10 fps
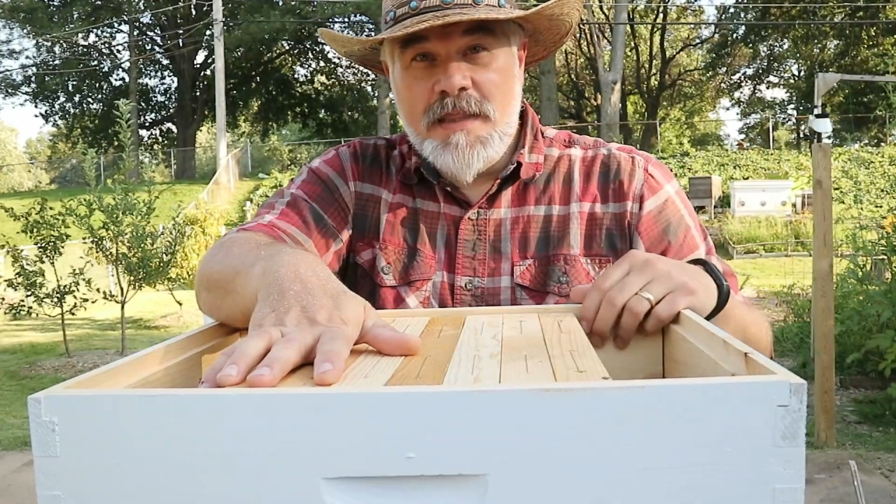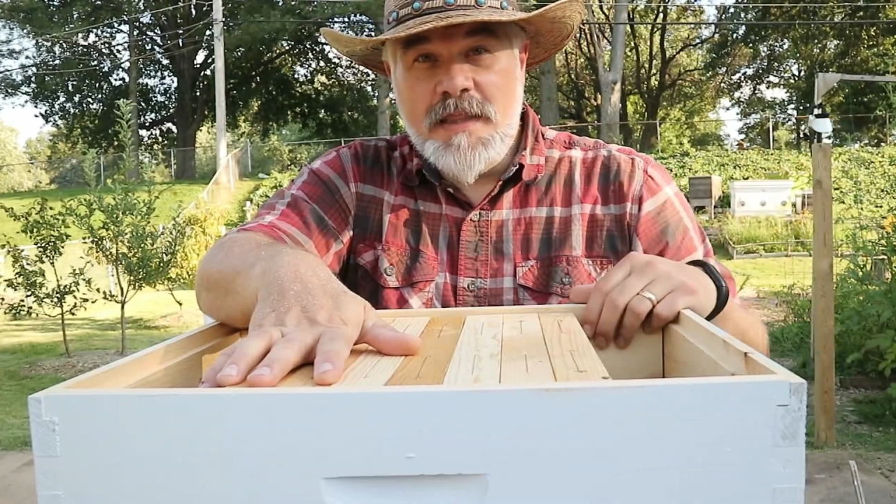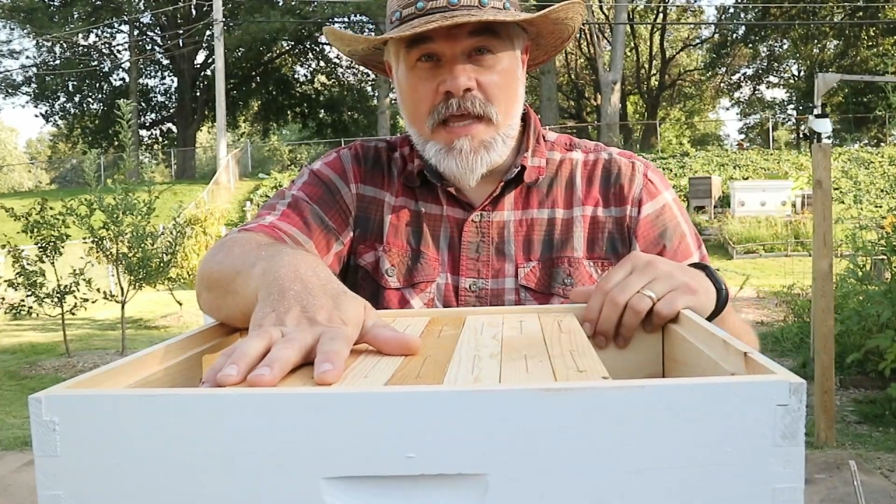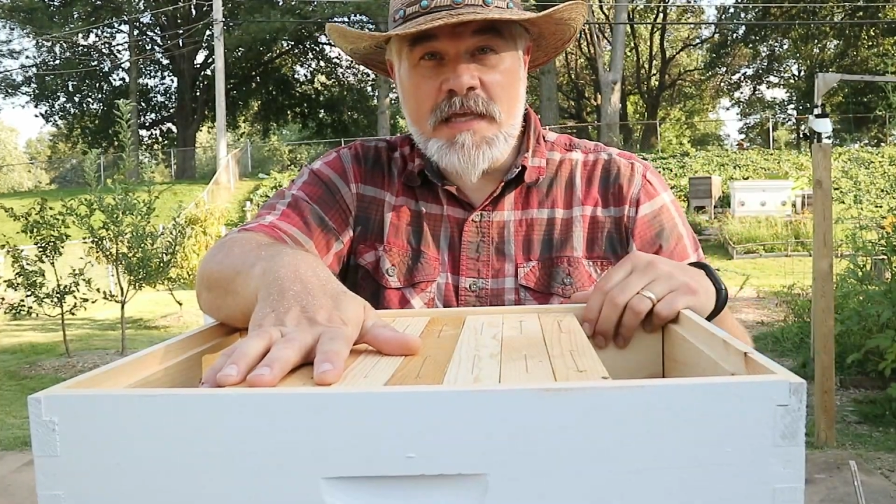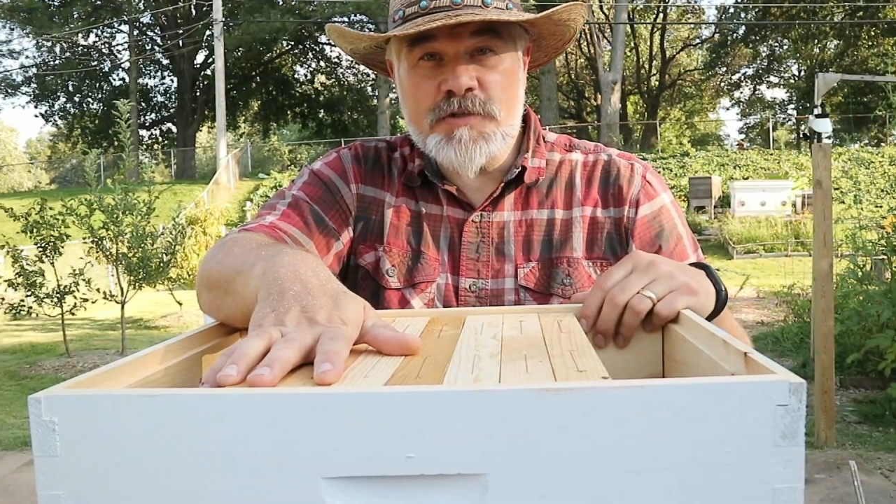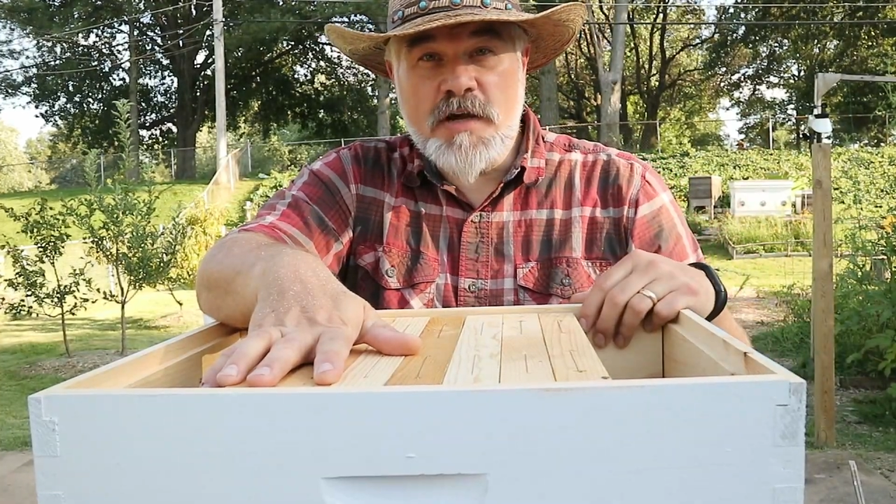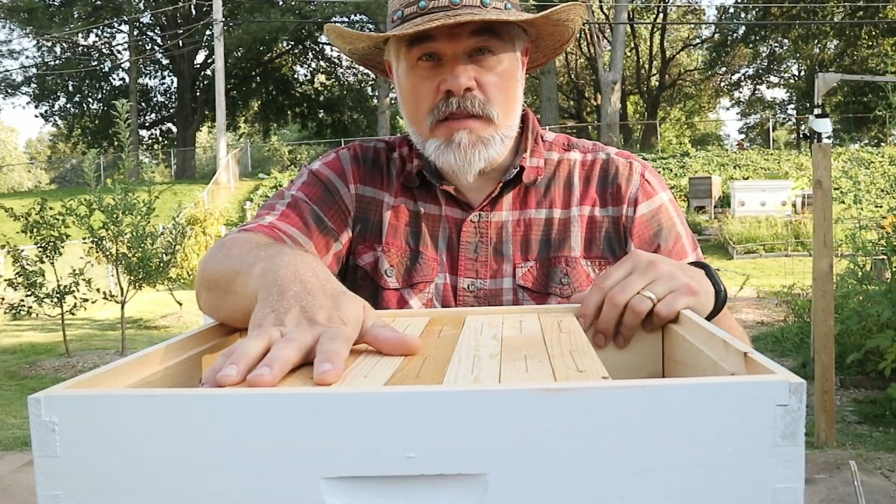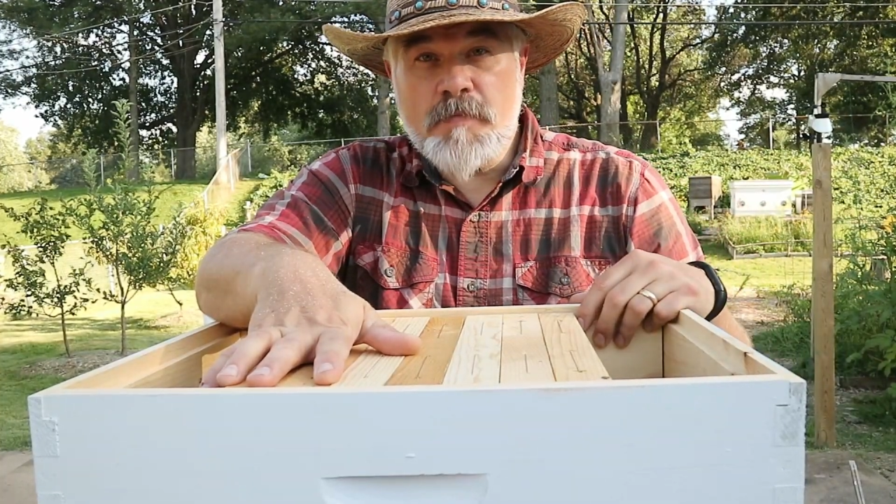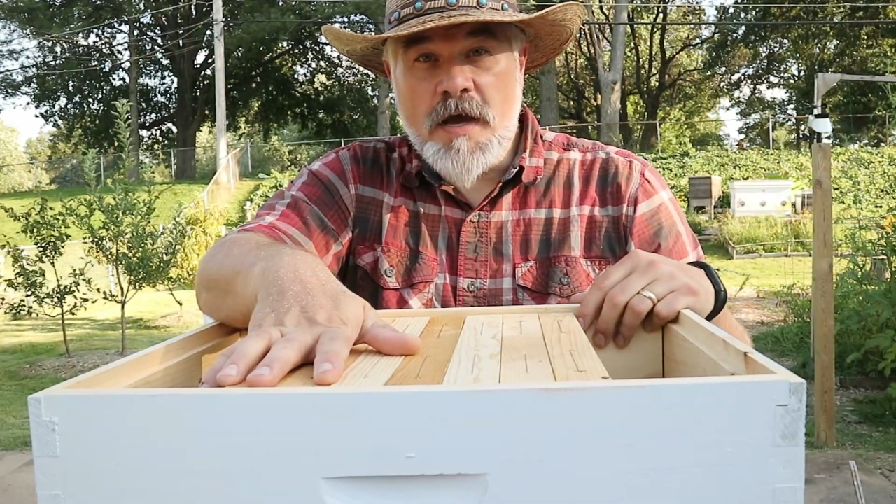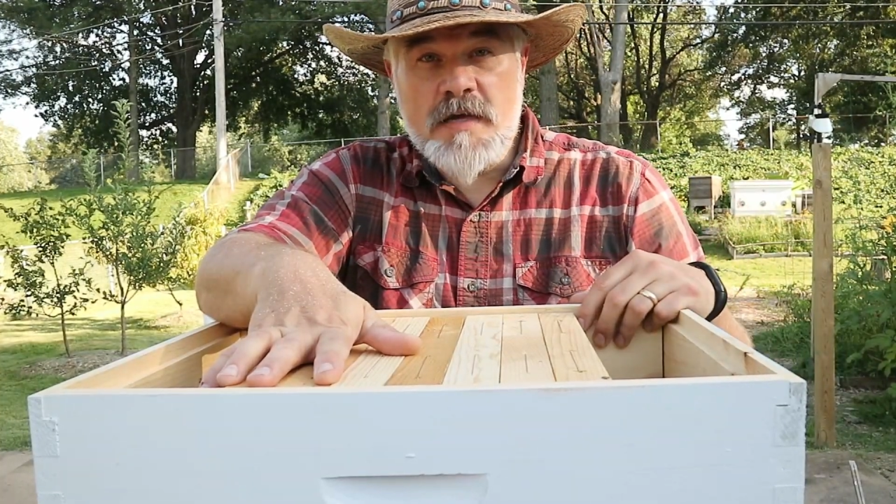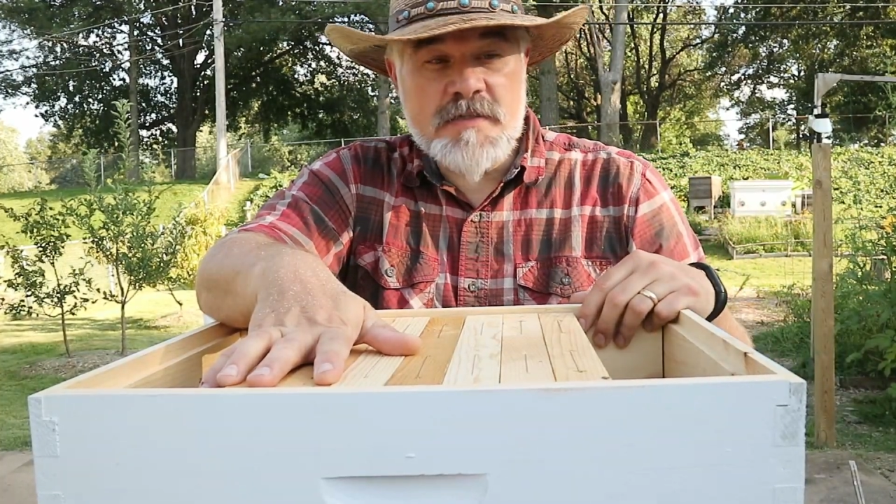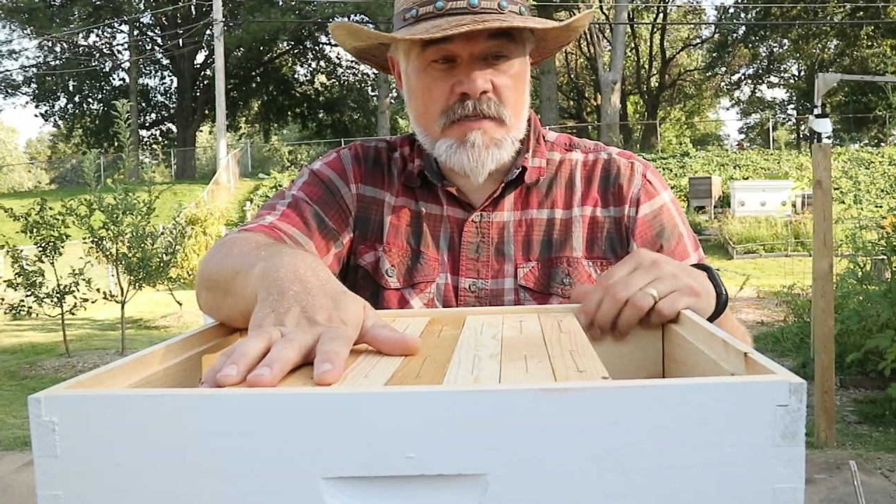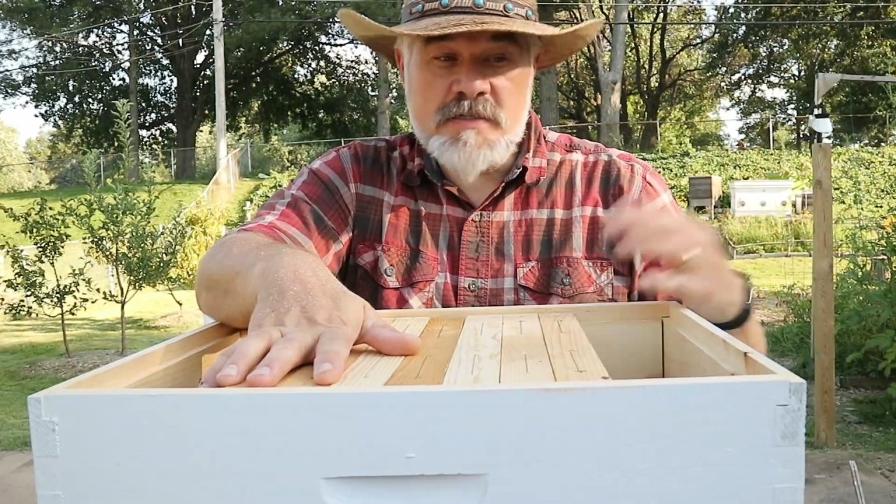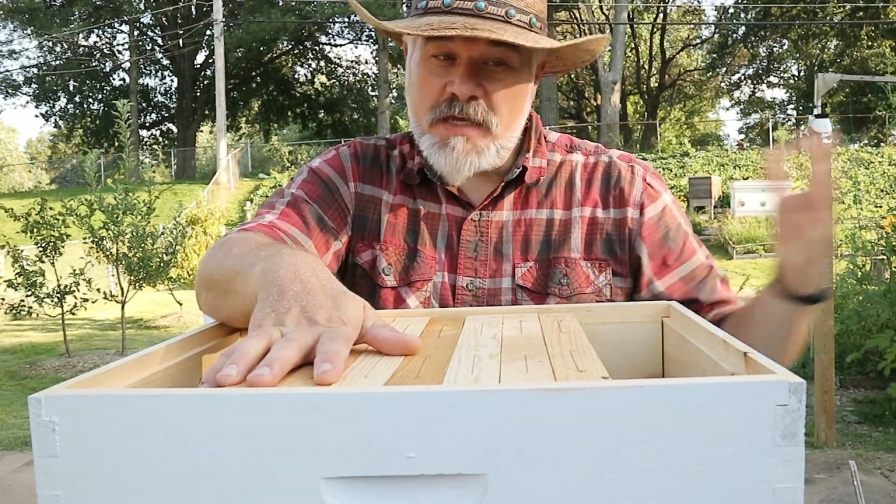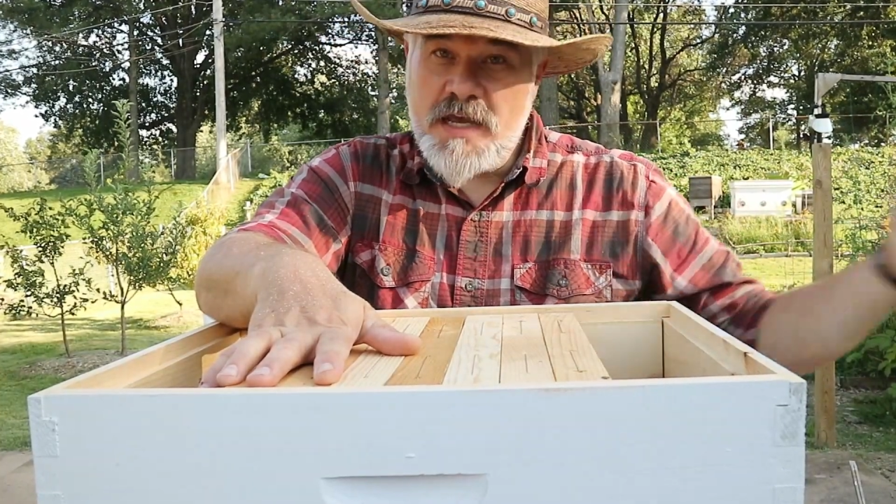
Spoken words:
Langstroth boxes